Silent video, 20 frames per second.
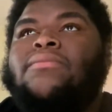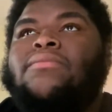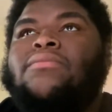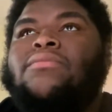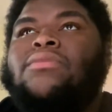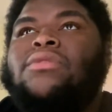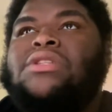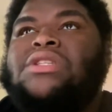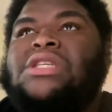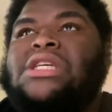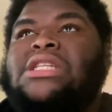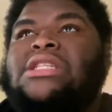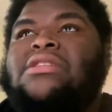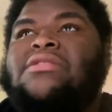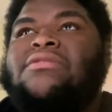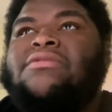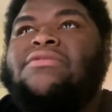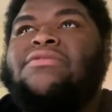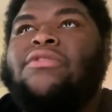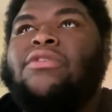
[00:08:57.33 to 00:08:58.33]

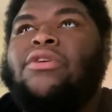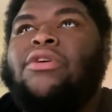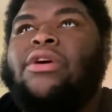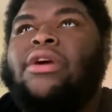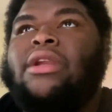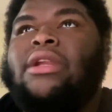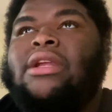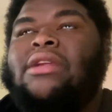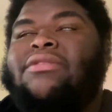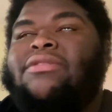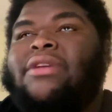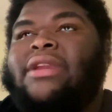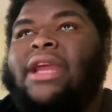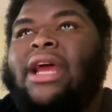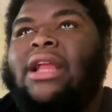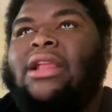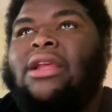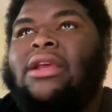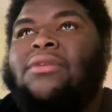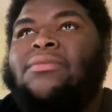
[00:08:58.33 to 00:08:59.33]
Season 4, the
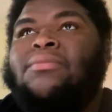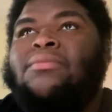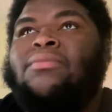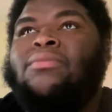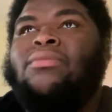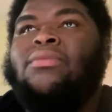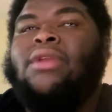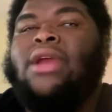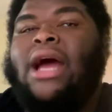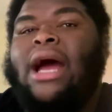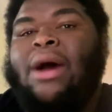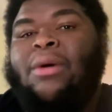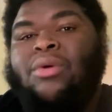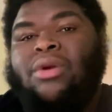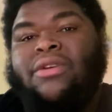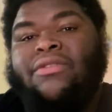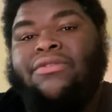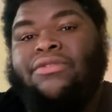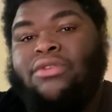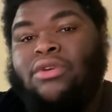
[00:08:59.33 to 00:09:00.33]
finale, I would
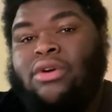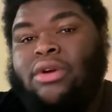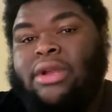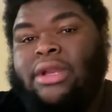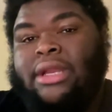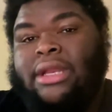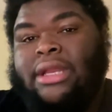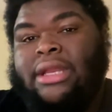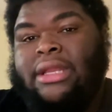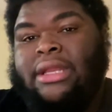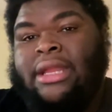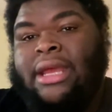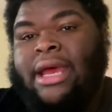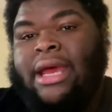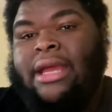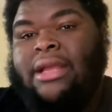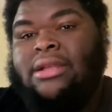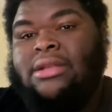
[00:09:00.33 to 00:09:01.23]
have thought that,